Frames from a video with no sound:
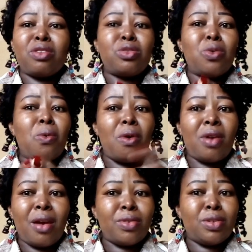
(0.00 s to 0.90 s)
so worn
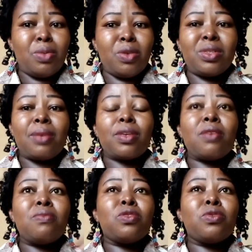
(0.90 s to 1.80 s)
out, because
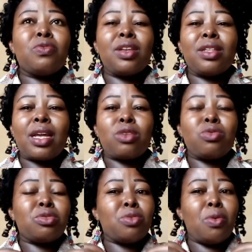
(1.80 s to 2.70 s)
sometimes you feel that
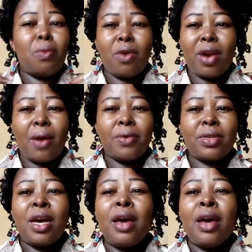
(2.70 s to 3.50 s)
you're so worn out,